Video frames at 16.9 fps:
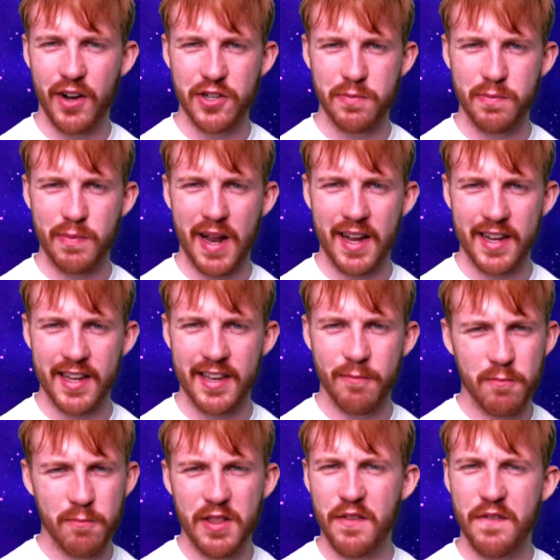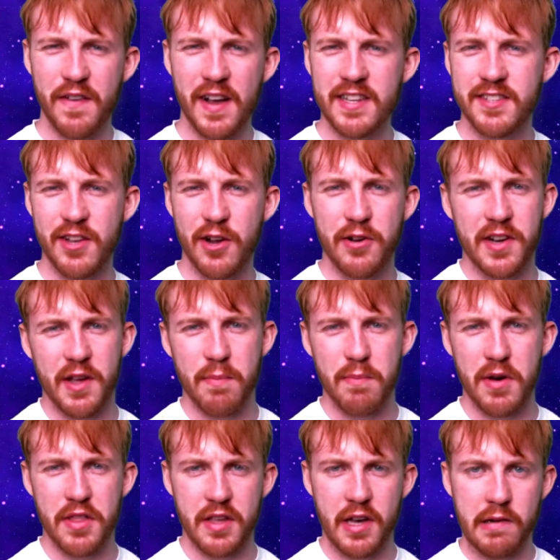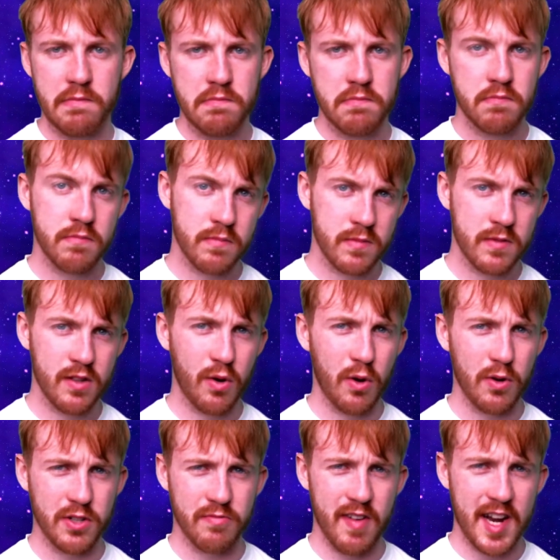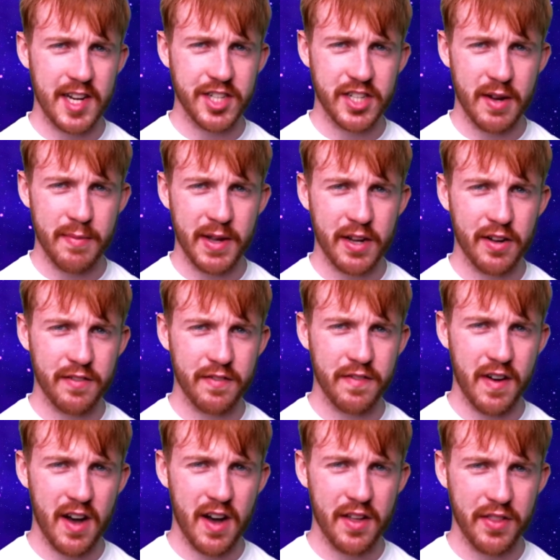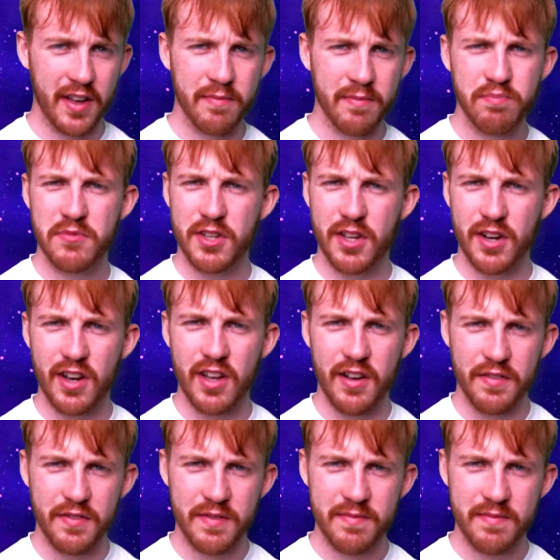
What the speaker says: blanket with the face that only a mother, or deranged demigod father, could love.